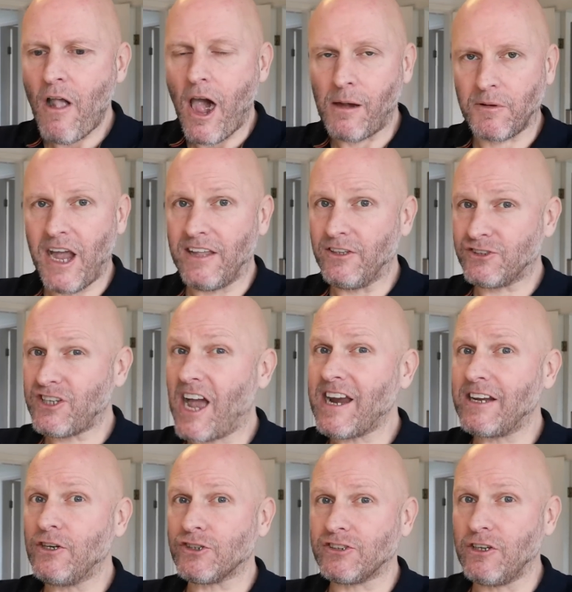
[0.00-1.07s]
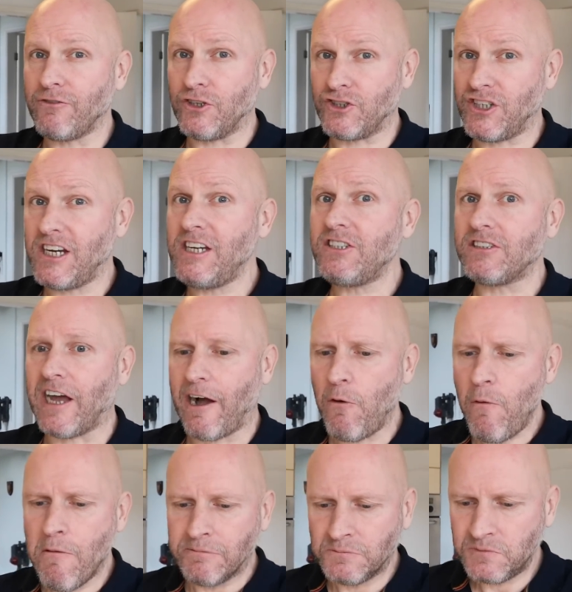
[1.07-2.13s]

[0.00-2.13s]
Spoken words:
I'm getting the tanginess of the cheese now.